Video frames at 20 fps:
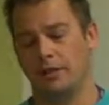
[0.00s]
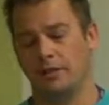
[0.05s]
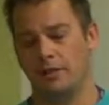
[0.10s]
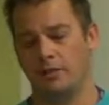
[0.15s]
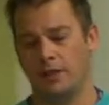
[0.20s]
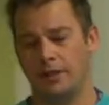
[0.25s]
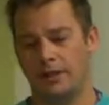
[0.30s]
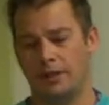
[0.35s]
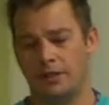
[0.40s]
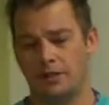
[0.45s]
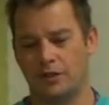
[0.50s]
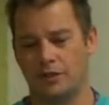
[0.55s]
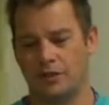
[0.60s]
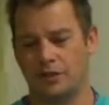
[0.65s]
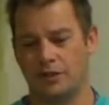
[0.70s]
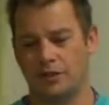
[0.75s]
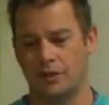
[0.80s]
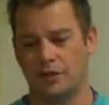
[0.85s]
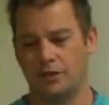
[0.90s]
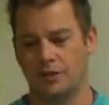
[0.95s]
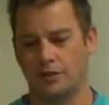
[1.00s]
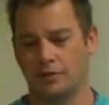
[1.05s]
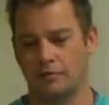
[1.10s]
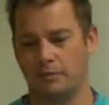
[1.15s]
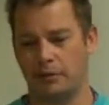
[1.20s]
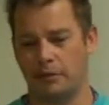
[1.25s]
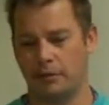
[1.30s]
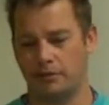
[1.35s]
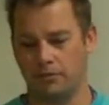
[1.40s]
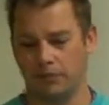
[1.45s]
we actually see that there'll be
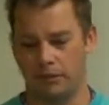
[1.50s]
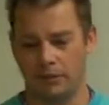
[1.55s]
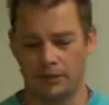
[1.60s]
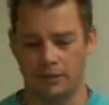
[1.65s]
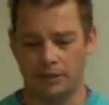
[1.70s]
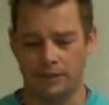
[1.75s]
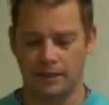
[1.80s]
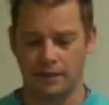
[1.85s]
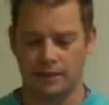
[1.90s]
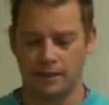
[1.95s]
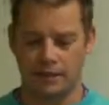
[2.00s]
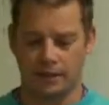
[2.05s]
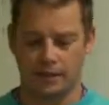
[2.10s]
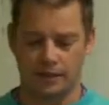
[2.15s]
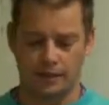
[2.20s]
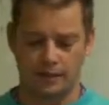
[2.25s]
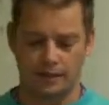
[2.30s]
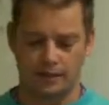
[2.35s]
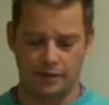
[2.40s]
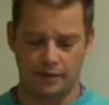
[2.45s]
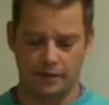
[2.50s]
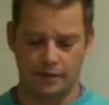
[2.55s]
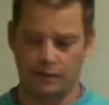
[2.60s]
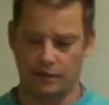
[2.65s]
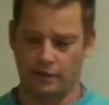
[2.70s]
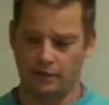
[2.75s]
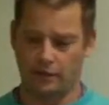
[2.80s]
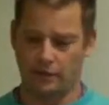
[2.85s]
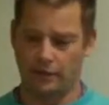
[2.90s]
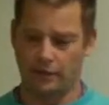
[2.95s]
complete darkness
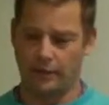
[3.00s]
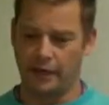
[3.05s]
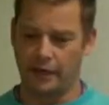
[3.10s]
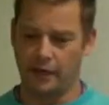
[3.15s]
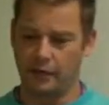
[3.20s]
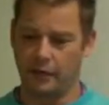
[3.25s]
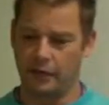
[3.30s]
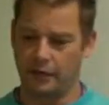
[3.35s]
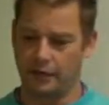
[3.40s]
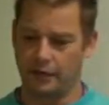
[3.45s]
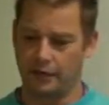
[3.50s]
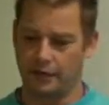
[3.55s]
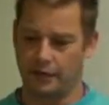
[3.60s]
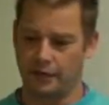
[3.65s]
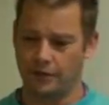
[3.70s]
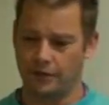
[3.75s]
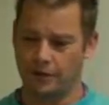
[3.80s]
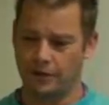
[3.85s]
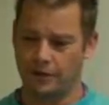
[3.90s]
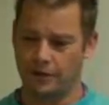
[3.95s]
until the equinox,